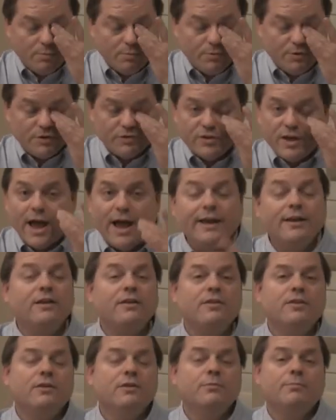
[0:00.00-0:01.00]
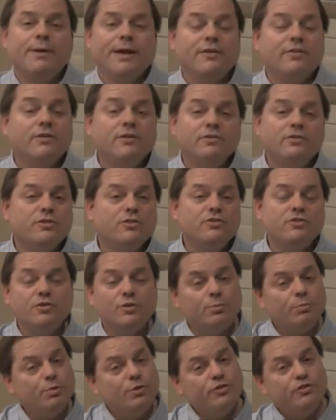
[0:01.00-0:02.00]
decided to make the decision
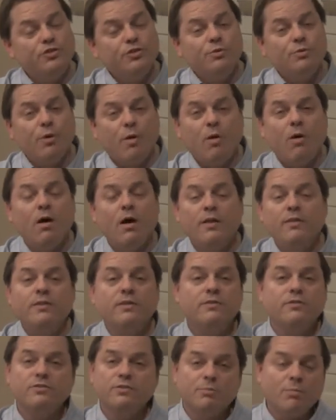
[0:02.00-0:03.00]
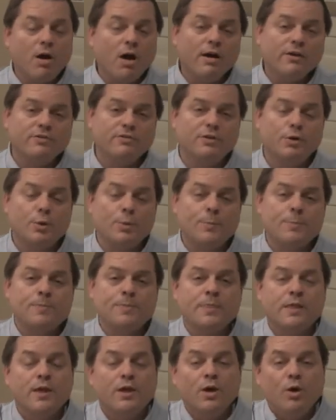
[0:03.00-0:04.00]
to put you on Suboxone.
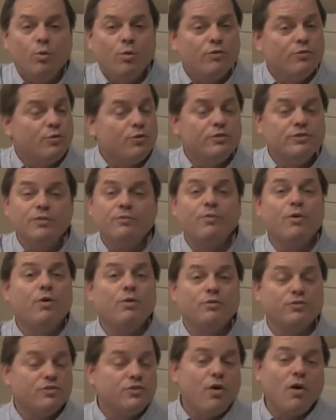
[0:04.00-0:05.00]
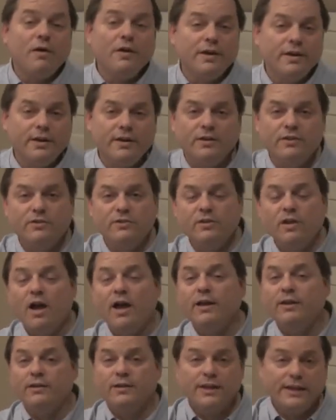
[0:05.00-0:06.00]
Well, first of all, starting it is
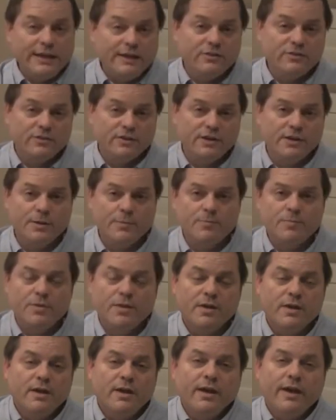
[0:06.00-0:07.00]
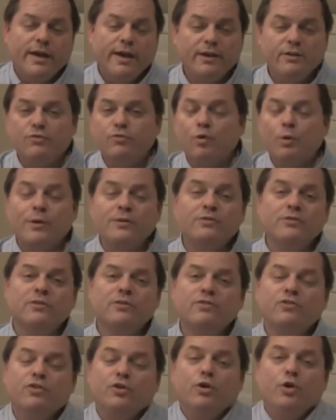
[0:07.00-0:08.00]
not easy. If, for
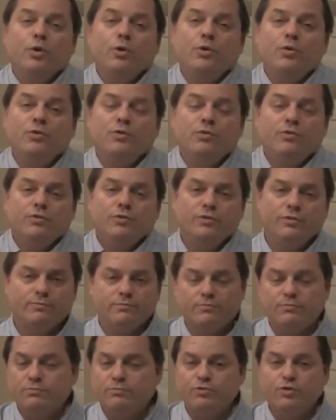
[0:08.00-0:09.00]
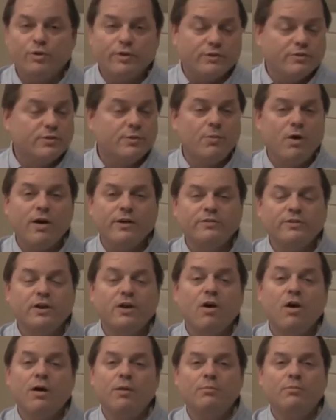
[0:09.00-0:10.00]
instance, you took some
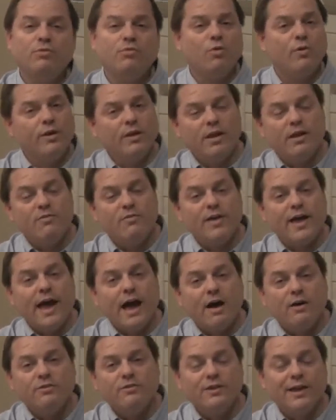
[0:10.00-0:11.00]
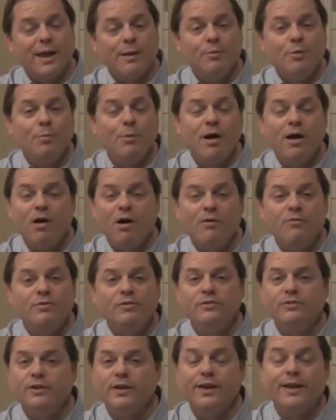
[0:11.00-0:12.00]
OxyContin before you left the house, came to my
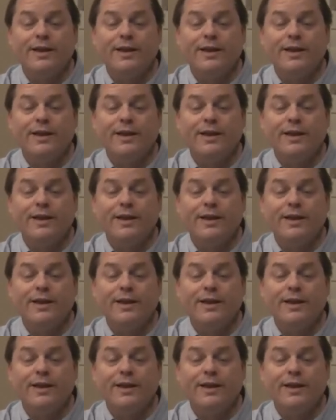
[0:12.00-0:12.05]
office, and